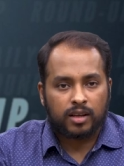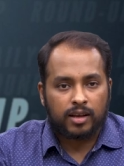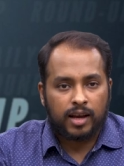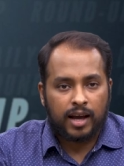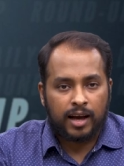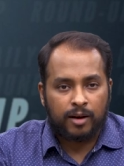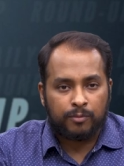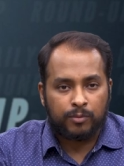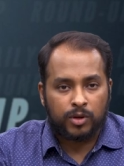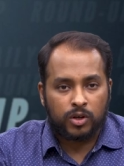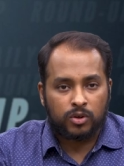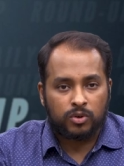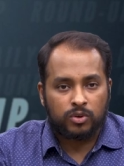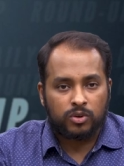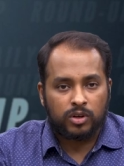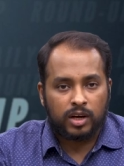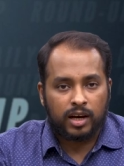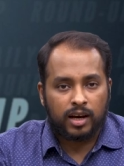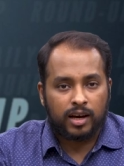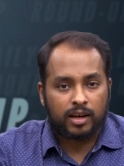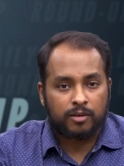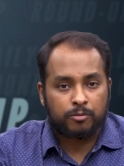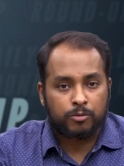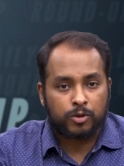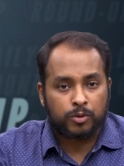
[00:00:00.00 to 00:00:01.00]
AMLO
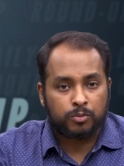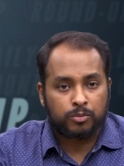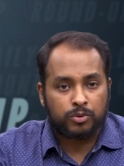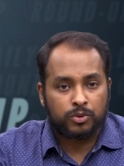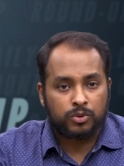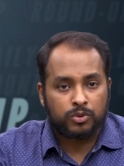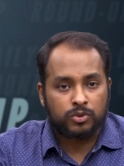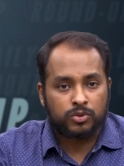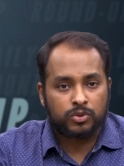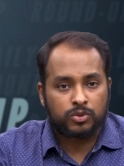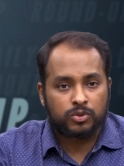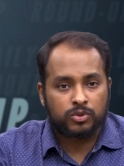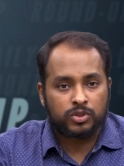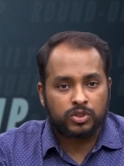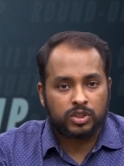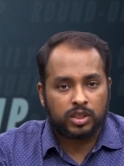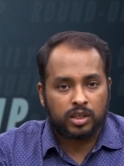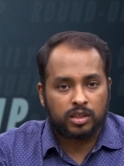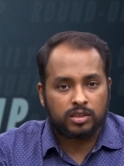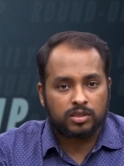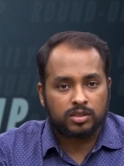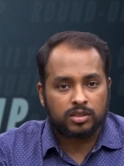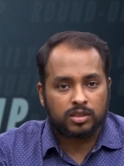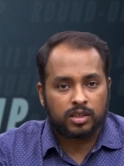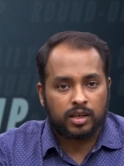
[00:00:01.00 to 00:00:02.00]
had proposed to
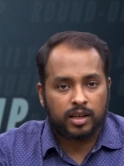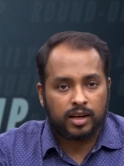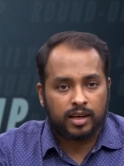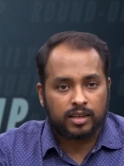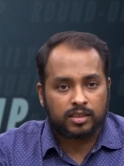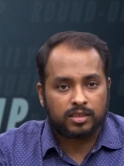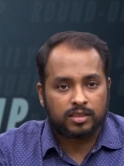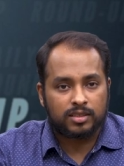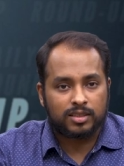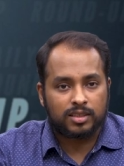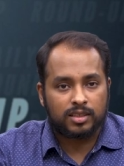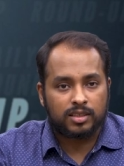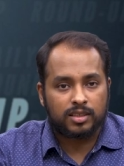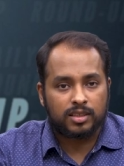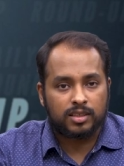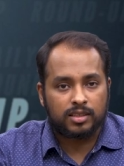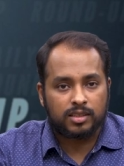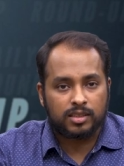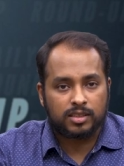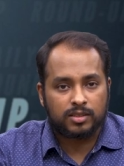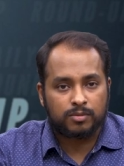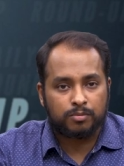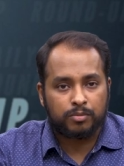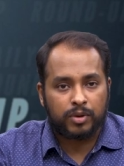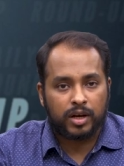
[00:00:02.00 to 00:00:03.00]
change the electricity
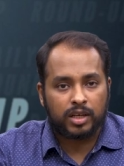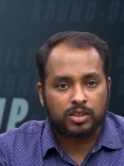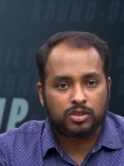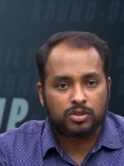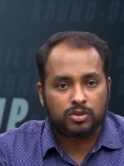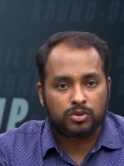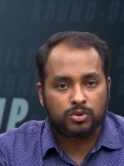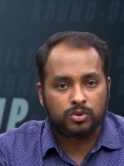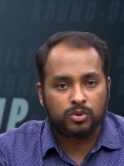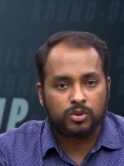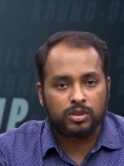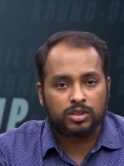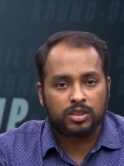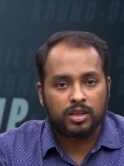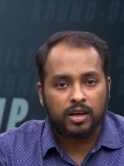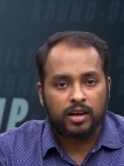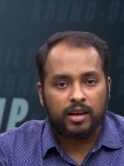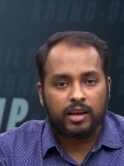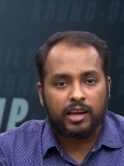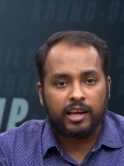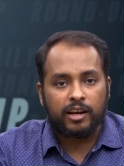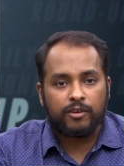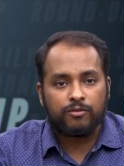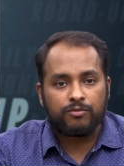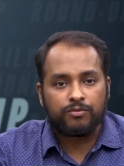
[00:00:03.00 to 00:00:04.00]
dispatch rules
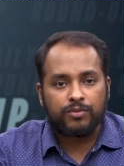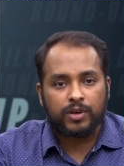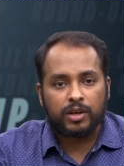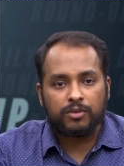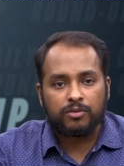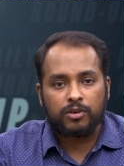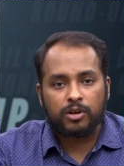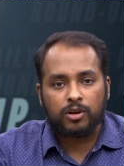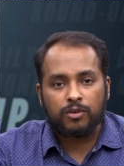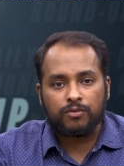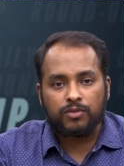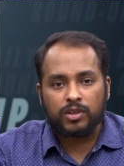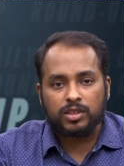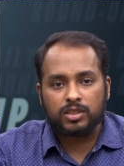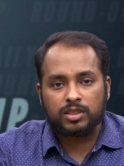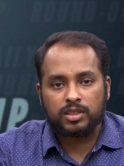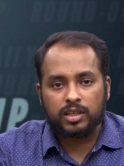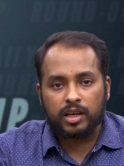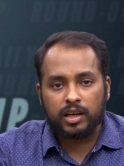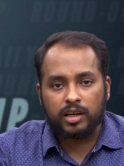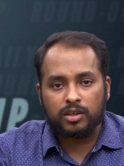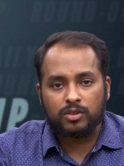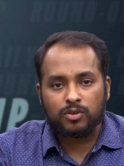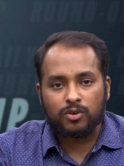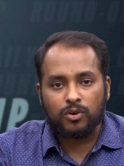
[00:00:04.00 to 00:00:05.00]
in favor of the
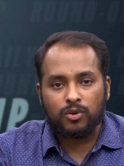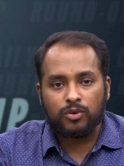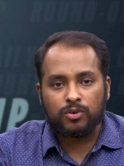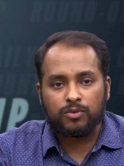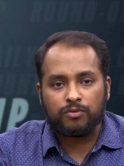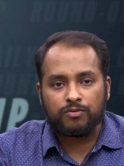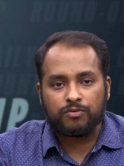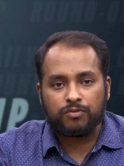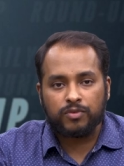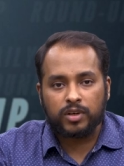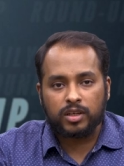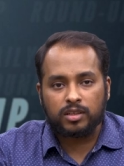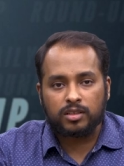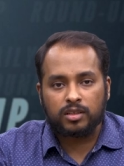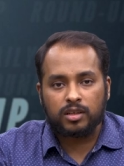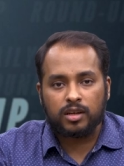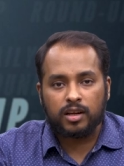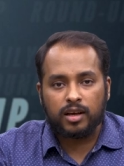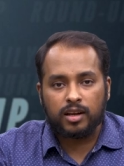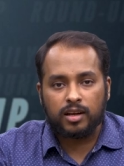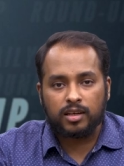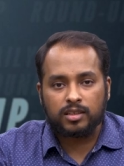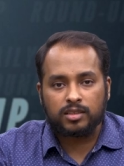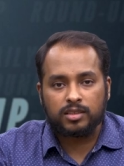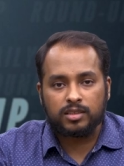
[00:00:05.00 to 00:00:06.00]
state-owned Federal
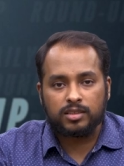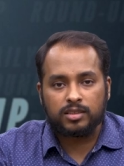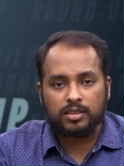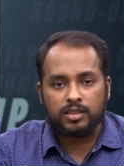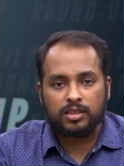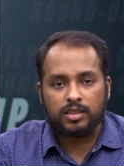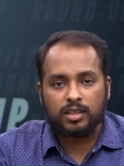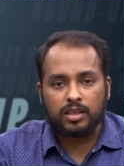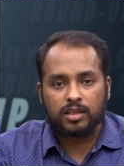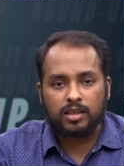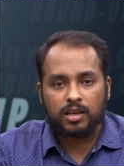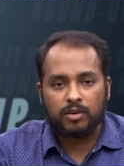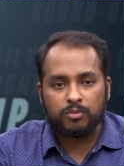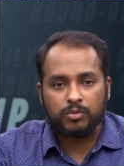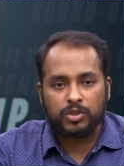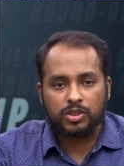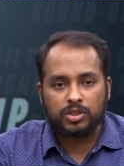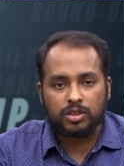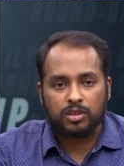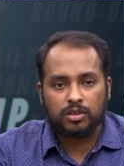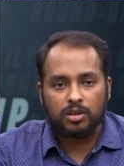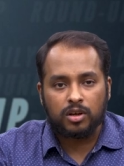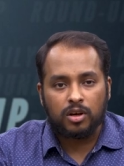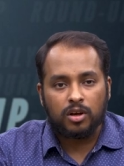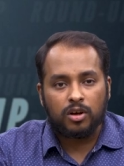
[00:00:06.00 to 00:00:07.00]
Electricity
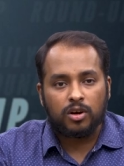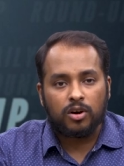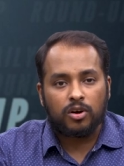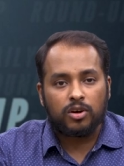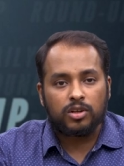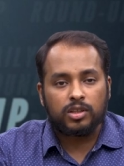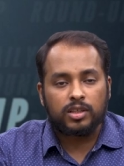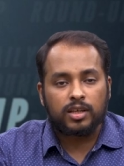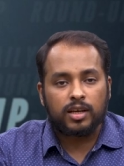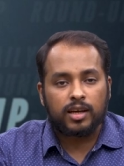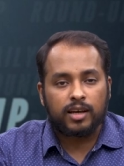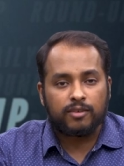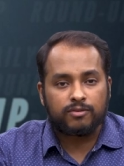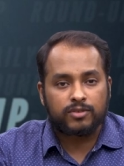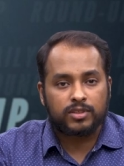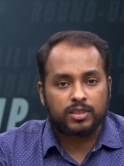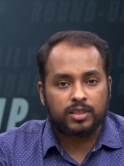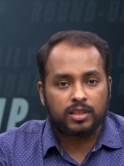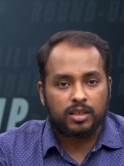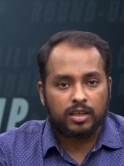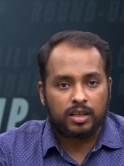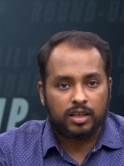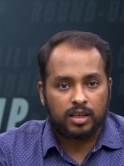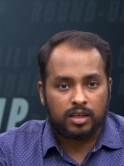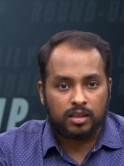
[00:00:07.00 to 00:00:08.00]
Commission, or the
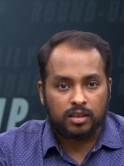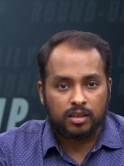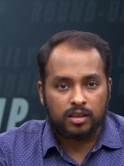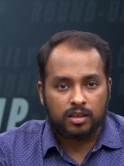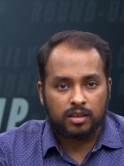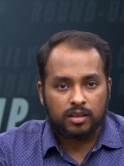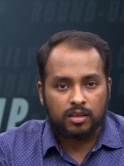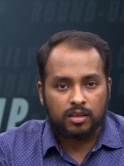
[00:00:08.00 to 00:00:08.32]
FCE.